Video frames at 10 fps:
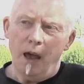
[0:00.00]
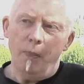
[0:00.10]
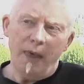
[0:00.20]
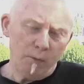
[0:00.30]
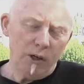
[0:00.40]

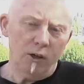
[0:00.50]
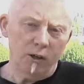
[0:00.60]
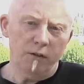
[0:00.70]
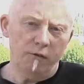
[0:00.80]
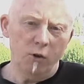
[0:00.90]
And then we look
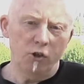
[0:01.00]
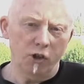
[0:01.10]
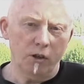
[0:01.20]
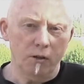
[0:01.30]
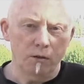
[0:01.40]
at the
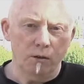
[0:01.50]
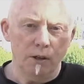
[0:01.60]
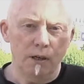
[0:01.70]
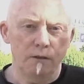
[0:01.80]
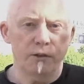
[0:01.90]
future
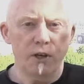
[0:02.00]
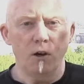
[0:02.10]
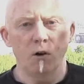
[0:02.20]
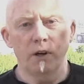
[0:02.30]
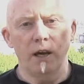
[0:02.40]
and see,
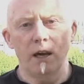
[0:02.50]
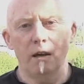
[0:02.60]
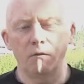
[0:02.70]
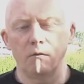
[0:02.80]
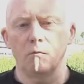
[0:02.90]

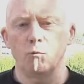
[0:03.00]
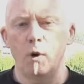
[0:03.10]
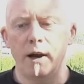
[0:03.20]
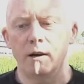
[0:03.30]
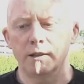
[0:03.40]
okay,
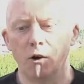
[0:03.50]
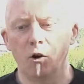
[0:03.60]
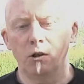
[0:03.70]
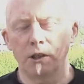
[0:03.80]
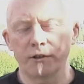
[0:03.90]
where's
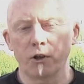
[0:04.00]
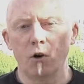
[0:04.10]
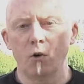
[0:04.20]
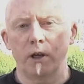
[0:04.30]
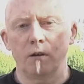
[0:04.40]
all this
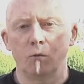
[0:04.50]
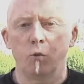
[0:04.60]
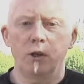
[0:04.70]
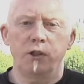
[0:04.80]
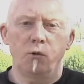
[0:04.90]
going?
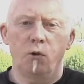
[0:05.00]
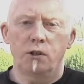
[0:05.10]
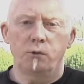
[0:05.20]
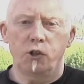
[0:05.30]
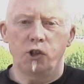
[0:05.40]
What do you
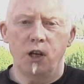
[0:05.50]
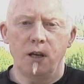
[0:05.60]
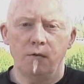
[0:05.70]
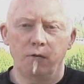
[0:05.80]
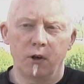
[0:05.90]
want to
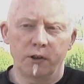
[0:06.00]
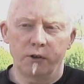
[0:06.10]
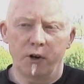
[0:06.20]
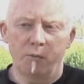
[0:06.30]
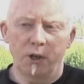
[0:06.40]
achieve? What's
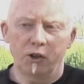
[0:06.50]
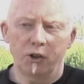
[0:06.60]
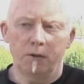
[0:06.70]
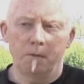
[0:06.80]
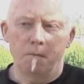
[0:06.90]
your
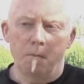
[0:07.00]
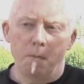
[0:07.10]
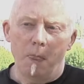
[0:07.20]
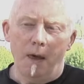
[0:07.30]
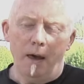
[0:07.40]
ambition?
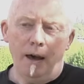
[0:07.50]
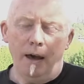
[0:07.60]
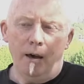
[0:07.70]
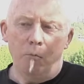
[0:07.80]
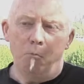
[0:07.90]

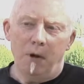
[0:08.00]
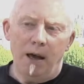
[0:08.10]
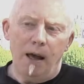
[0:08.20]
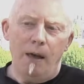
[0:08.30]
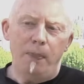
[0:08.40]
And
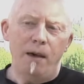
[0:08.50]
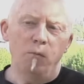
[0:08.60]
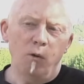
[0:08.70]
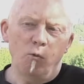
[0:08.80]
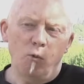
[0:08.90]
then
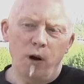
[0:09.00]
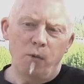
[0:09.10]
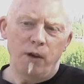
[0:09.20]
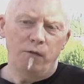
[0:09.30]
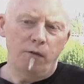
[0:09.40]
when
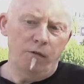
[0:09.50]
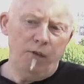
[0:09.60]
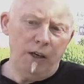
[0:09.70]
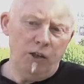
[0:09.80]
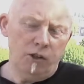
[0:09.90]
we've
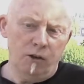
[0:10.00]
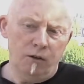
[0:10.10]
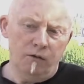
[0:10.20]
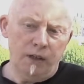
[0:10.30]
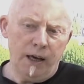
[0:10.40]
finished
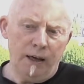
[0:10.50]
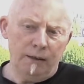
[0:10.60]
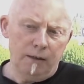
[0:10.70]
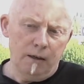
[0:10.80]
all of that,